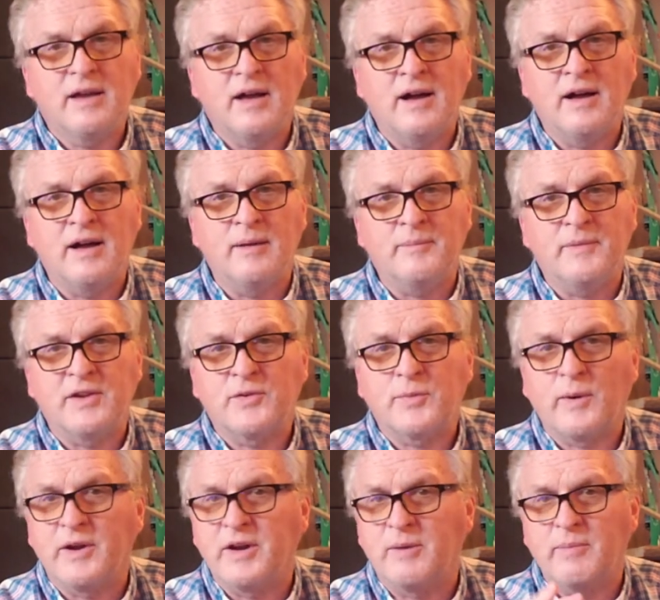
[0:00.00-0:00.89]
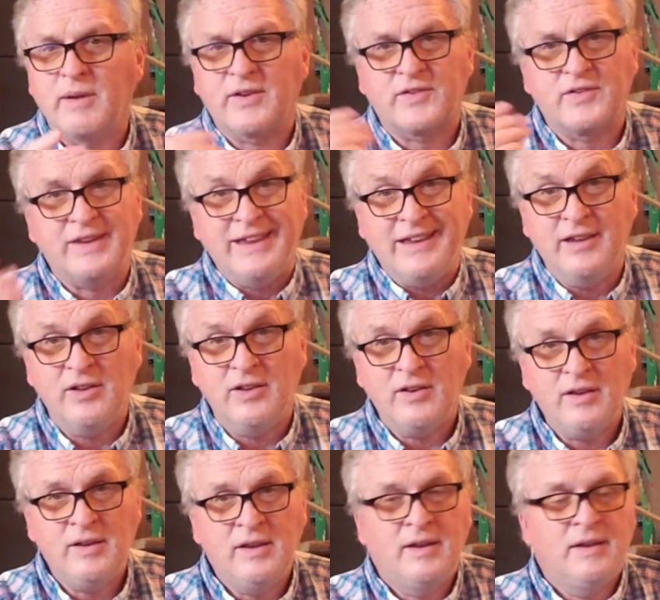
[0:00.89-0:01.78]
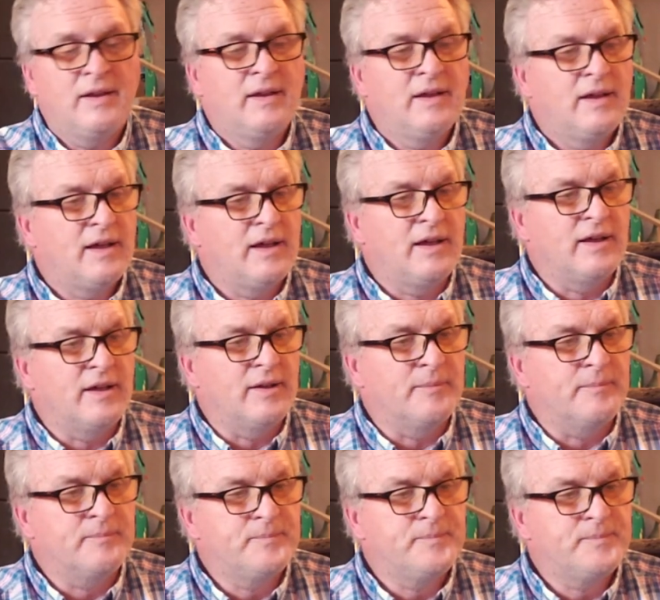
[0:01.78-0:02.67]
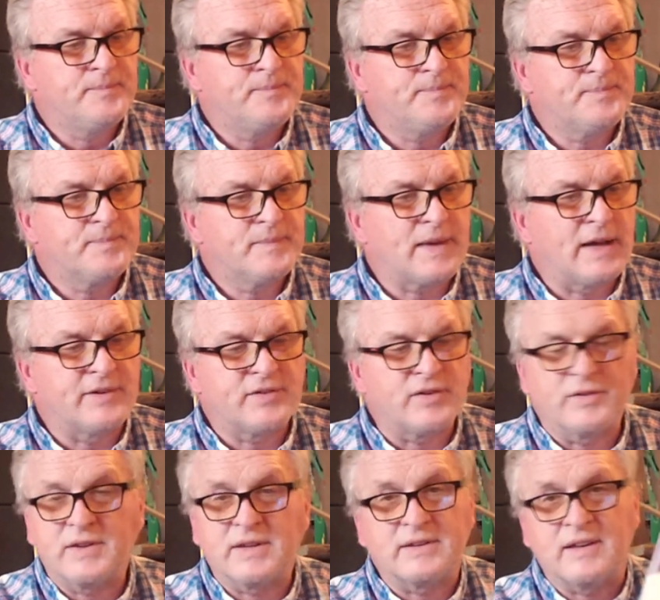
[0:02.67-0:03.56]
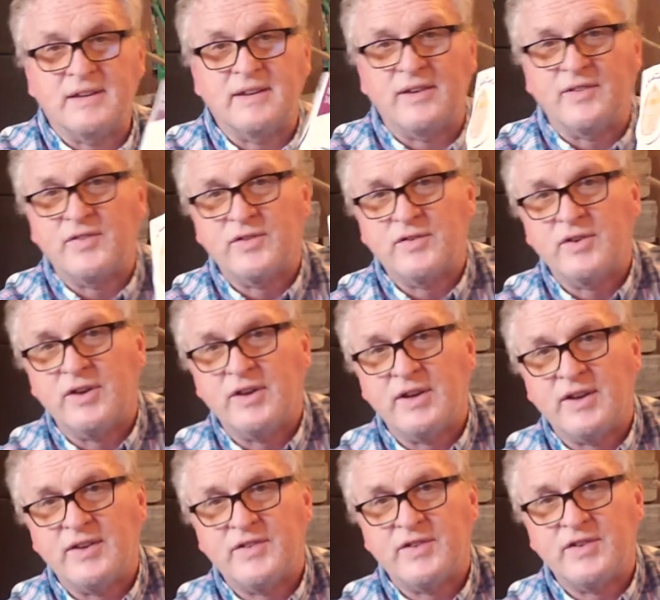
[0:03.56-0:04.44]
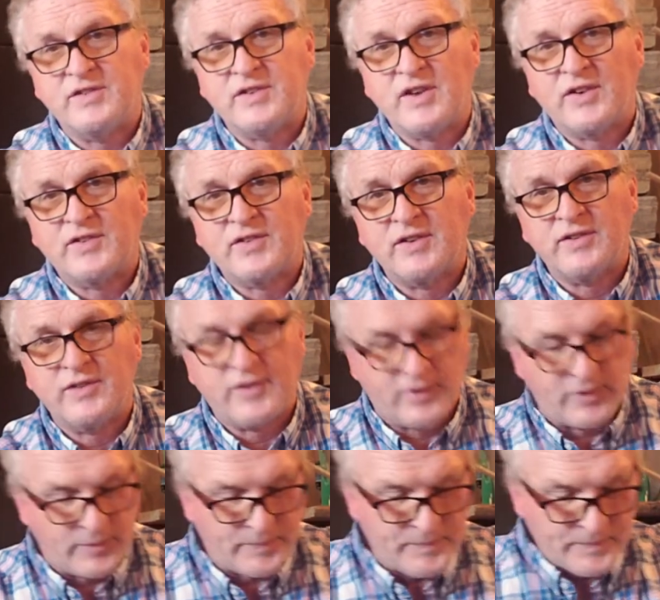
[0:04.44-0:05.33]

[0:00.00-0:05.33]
That's probably your best deal. I just don't think they taste as good as the Justin's.